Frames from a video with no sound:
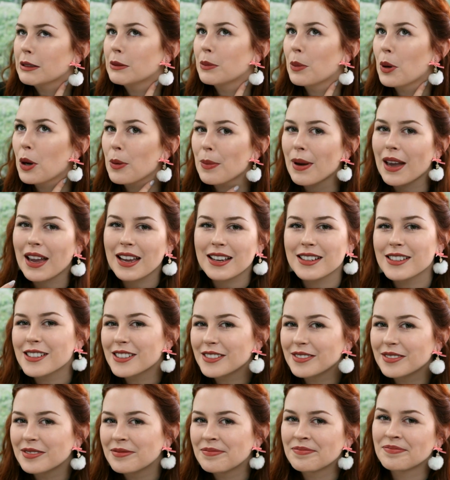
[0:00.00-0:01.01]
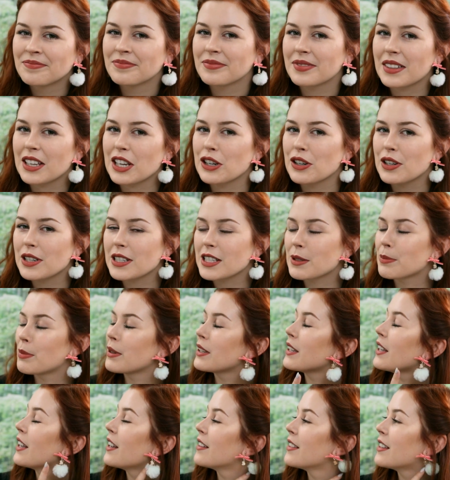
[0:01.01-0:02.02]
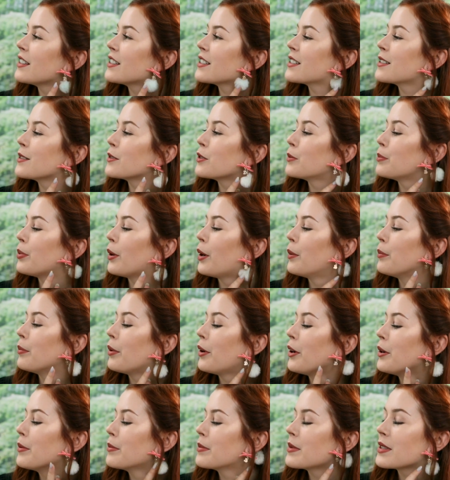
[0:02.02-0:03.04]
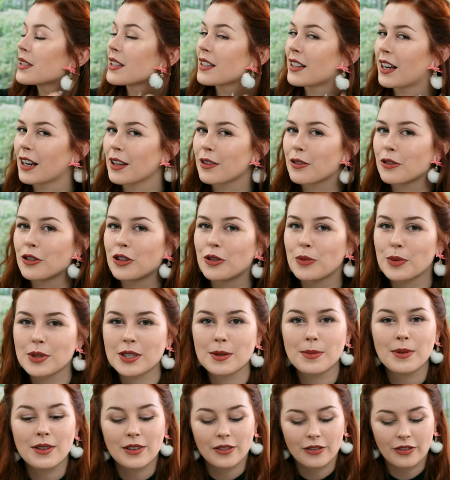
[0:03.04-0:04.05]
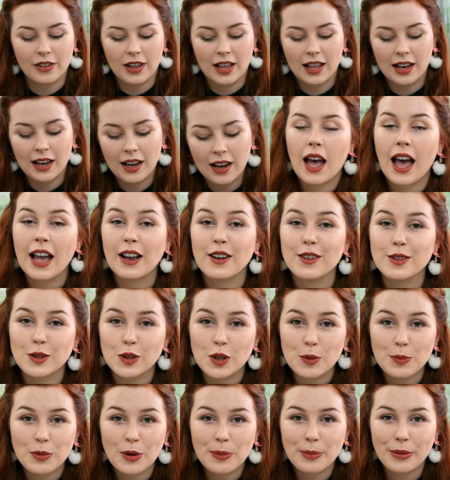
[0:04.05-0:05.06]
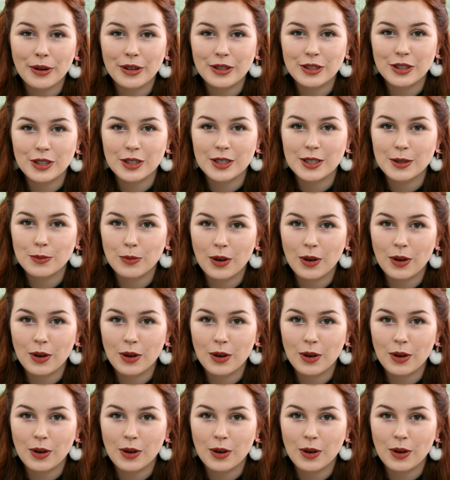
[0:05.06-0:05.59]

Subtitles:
Mermaid earrings, but yeah, they're just little pom-poms that I thought was a bit fun. I got 2 more brooches.